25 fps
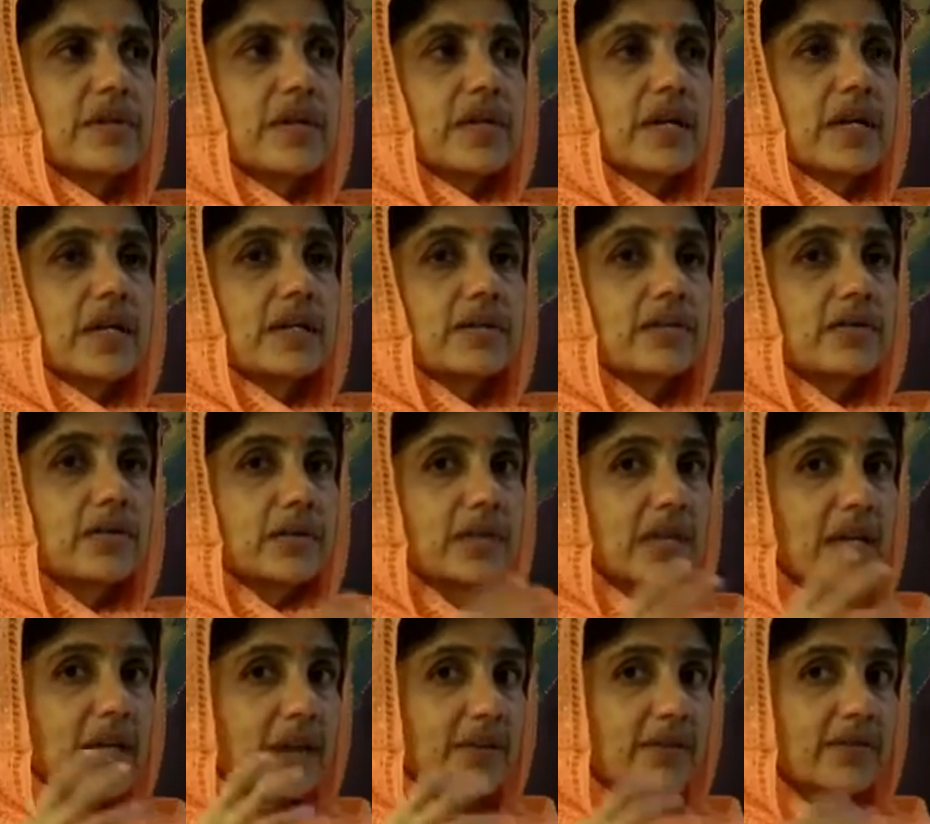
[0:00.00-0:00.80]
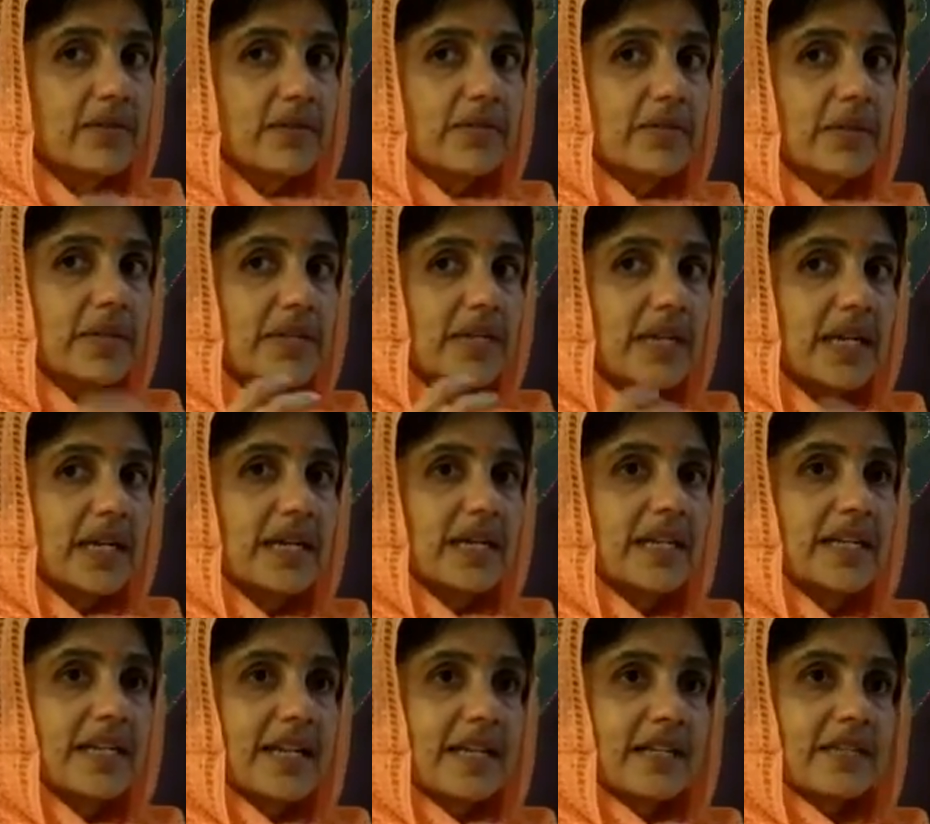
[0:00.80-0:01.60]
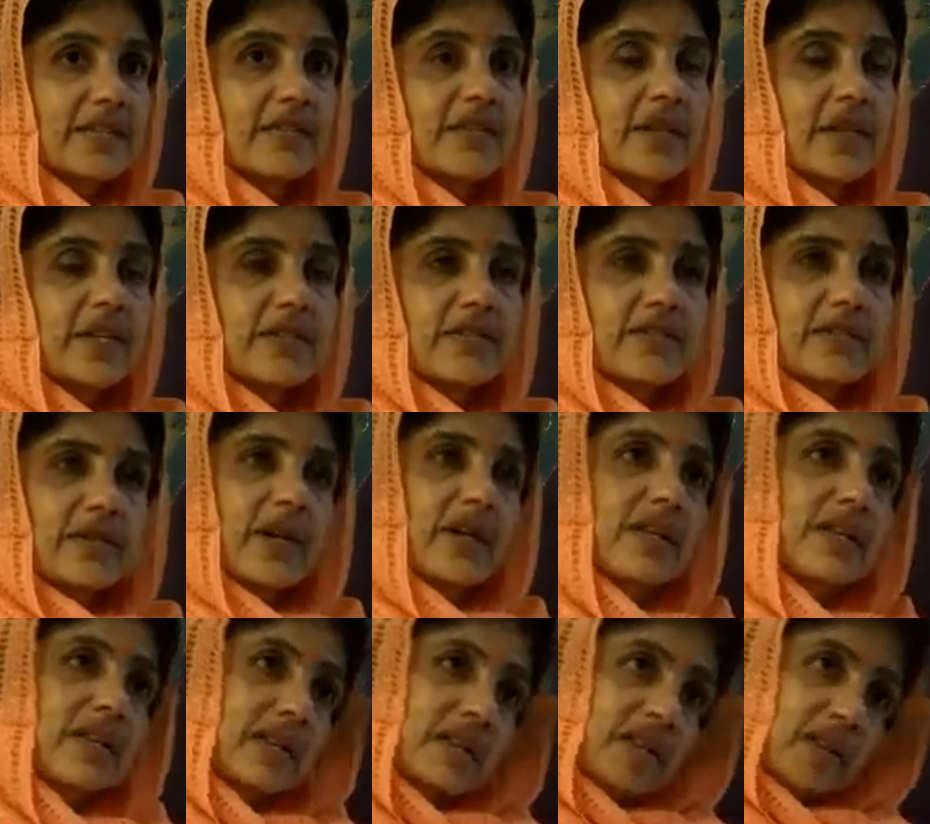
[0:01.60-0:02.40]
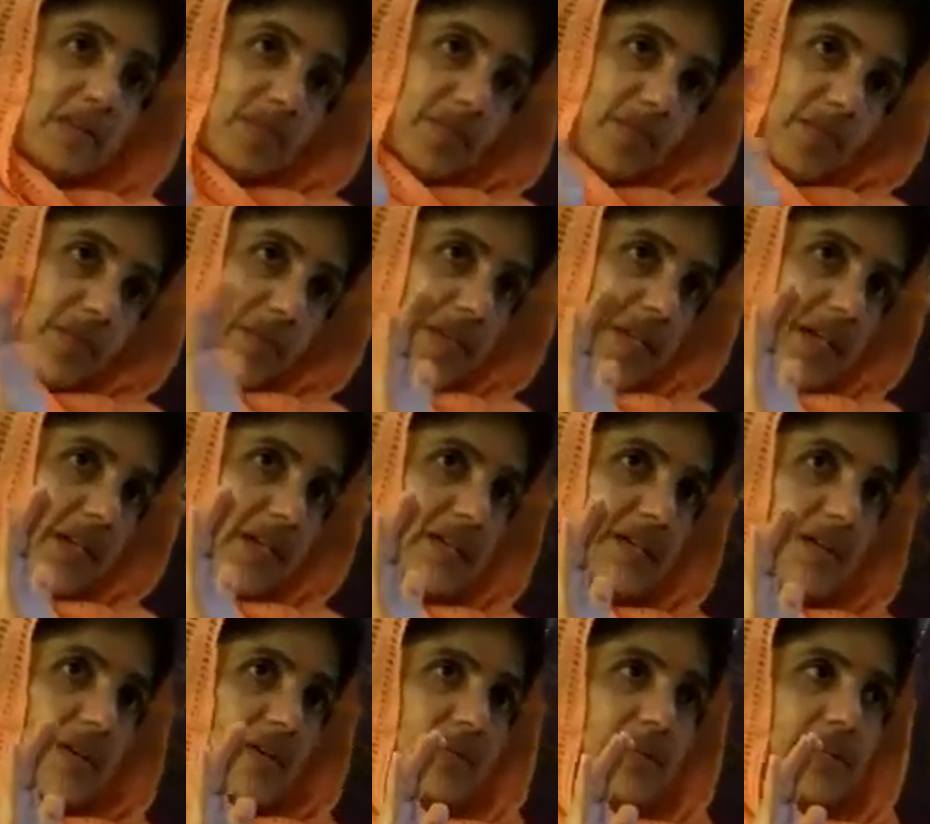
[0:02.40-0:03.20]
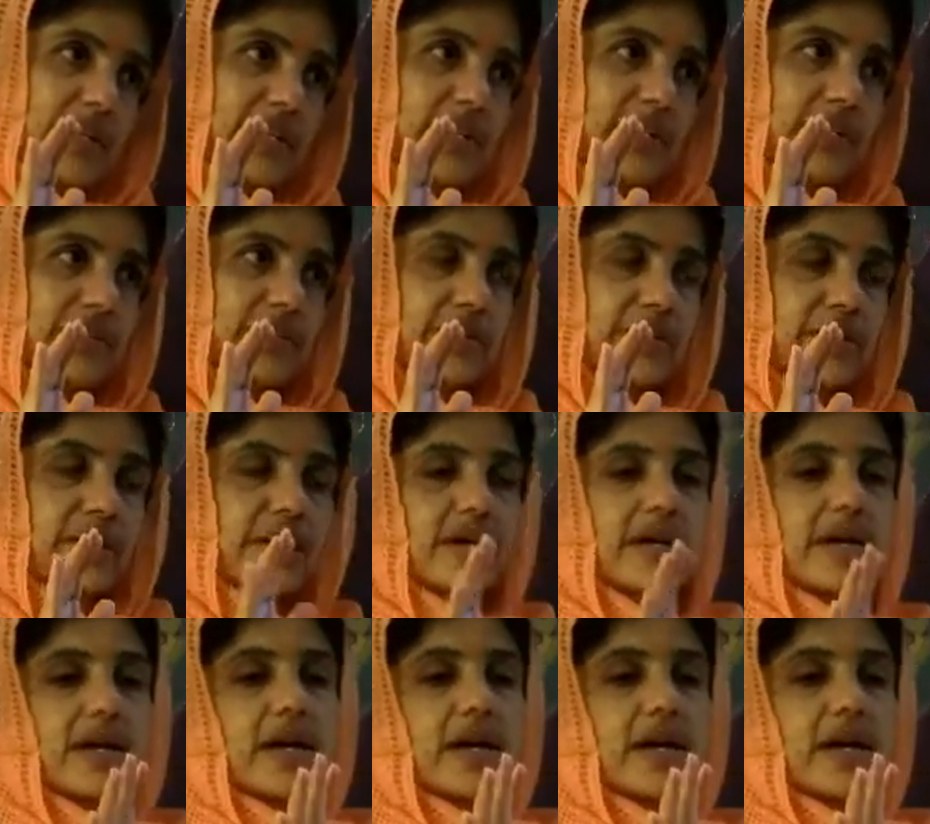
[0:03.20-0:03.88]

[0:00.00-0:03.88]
and so they have to be taken as such rather than putting it on the teacher.